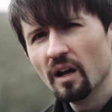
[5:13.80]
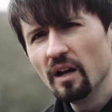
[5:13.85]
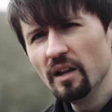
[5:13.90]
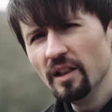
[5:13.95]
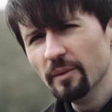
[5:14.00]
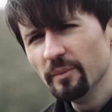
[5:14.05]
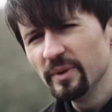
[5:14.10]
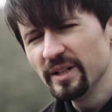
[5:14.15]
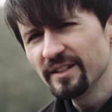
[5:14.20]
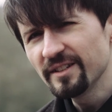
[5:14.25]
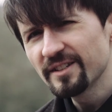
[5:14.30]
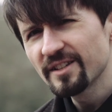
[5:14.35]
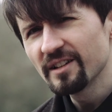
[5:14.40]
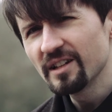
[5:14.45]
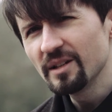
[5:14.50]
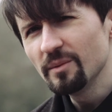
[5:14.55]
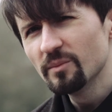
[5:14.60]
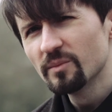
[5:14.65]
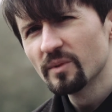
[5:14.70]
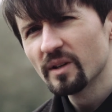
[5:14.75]
In the
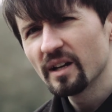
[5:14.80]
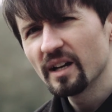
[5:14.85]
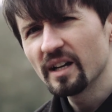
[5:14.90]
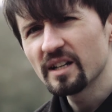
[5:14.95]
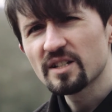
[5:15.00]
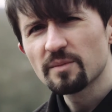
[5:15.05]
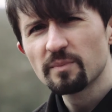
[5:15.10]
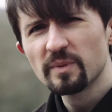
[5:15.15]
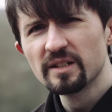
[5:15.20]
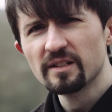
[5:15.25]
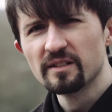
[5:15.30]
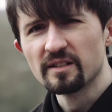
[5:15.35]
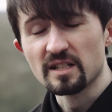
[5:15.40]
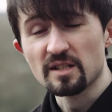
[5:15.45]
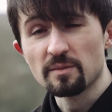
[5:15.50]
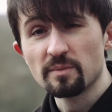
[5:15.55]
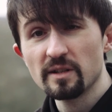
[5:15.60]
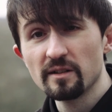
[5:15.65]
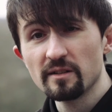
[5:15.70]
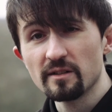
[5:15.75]
meantime, it's been an
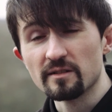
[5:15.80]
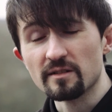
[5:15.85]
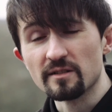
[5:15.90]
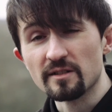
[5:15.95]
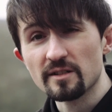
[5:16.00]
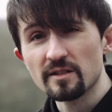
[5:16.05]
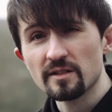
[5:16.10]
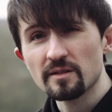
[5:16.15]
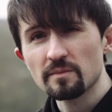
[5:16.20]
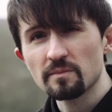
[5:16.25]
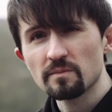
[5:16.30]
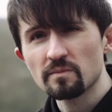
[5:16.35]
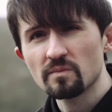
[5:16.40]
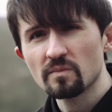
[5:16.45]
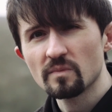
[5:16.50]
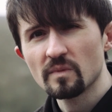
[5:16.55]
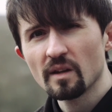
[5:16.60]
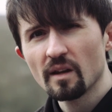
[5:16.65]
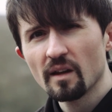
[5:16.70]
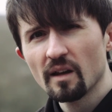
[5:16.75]
experience.
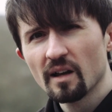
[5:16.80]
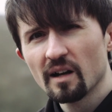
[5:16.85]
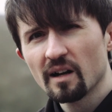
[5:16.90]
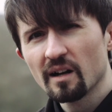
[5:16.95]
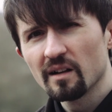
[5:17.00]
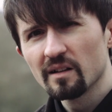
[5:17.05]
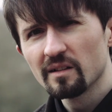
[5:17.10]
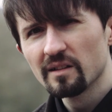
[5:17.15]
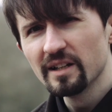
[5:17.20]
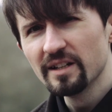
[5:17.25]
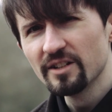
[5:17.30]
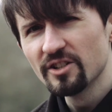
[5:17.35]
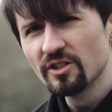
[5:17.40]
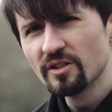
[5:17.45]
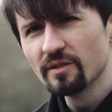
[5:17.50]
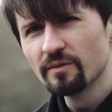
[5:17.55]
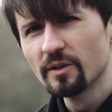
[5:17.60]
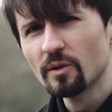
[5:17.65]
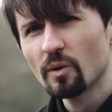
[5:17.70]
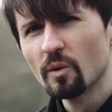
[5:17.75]

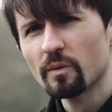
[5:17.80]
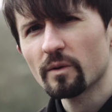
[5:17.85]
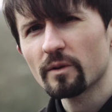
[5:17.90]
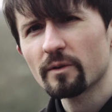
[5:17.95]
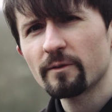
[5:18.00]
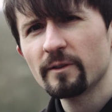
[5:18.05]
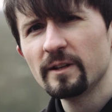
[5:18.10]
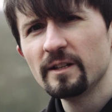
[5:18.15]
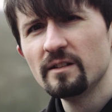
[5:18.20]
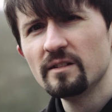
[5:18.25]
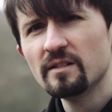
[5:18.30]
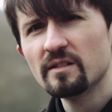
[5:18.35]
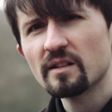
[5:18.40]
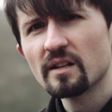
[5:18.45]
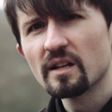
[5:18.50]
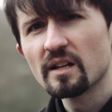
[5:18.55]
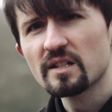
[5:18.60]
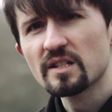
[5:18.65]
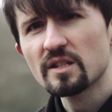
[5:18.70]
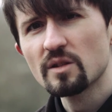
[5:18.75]
Legend of the Overfiend
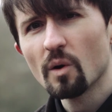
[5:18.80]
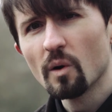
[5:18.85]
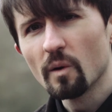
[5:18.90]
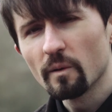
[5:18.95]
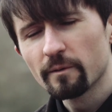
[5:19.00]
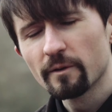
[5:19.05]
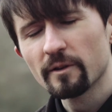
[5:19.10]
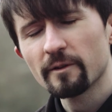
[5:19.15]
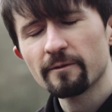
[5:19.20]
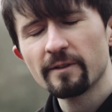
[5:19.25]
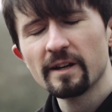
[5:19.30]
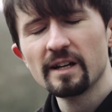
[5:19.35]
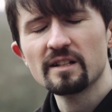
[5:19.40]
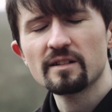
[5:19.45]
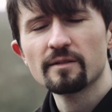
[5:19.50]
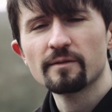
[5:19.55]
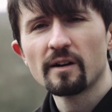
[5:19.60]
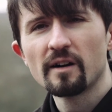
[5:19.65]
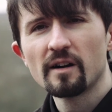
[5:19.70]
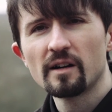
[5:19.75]
is not for the
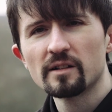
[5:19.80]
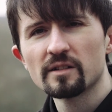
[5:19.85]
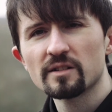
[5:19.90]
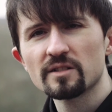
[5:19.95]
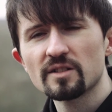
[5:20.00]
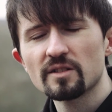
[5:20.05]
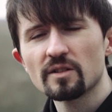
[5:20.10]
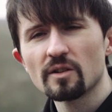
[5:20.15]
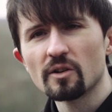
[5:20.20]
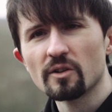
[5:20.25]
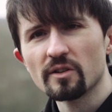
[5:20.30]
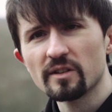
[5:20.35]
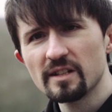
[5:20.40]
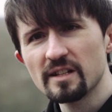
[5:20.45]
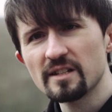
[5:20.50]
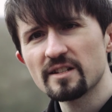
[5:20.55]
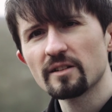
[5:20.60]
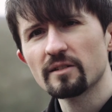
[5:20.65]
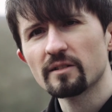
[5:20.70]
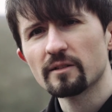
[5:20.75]
faint of heart or the
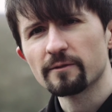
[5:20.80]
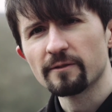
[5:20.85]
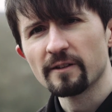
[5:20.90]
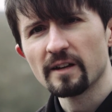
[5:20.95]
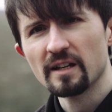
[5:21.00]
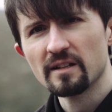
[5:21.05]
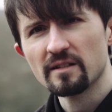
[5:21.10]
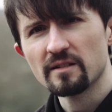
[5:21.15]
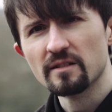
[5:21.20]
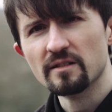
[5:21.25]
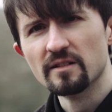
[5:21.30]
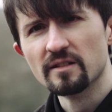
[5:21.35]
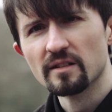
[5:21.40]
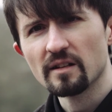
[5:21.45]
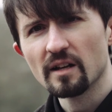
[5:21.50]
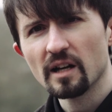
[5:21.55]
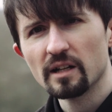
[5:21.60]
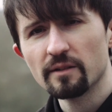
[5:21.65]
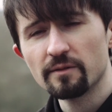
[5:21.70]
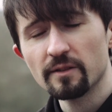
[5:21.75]
easily offended,
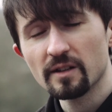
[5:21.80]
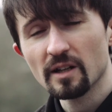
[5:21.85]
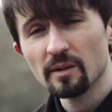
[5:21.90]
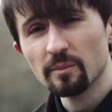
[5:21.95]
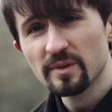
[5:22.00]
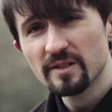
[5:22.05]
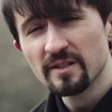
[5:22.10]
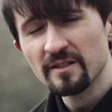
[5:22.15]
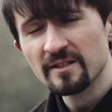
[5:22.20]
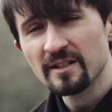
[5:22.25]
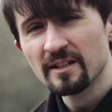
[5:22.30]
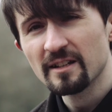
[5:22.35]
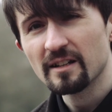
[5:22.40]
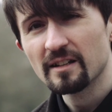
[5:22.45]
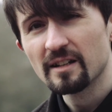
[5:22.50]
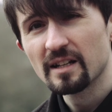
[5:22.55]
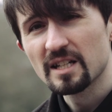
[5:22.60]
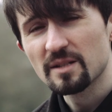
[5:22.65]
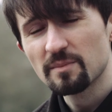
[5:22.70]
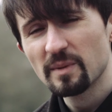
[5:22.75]
and if you come into
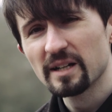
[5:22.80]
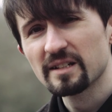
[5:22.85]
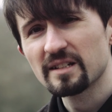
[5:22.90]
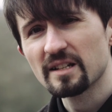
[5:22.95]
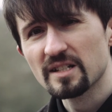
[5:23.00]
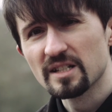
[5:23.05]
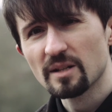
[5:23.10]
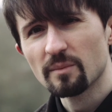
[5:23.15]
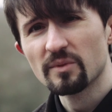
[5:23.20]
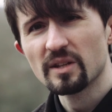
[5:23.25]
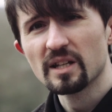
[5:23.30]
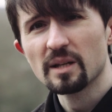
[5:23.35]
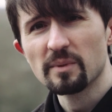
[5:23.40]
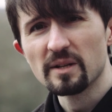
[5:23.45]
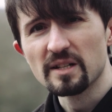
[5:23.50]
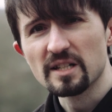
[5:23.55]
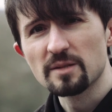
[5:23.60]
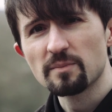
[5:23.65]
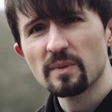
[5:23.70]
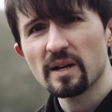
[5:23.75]
it expecting something a
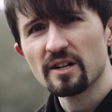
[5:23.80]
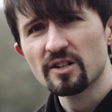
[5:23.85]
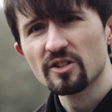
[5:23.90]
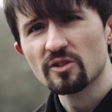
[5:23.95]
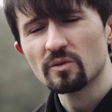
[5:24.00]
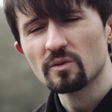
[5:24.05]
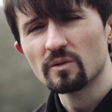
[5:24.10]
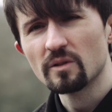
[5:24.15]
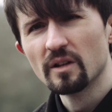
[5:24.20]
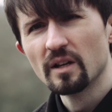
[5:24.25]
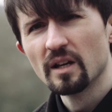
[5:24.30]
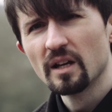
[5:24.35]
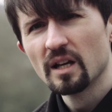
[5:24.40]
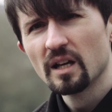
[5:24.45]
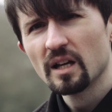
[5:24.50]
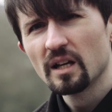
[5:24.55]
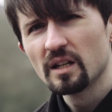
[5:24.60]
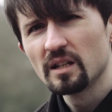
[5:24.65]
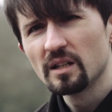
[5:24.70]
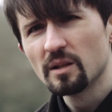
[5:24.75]
bit special,
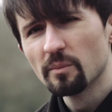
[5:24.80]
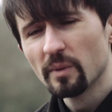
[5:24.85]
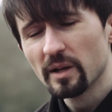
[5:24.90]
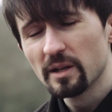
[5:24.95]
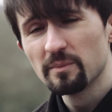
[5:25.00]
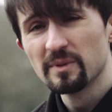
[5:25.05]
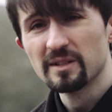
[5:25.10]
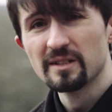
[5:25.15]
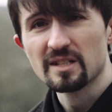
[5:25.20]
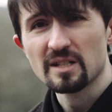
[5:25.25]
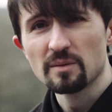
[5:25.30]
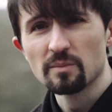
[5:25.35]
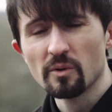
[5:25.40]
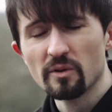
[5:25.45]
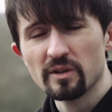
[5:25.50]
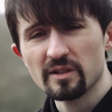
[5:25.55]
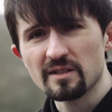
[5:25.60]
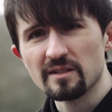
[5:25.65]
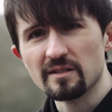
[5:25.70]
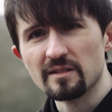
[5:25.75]
you might be
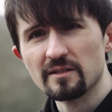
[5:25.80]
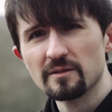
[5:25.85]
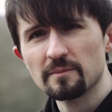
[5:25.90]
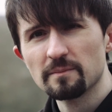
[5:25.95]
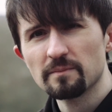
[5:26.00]
disappointed.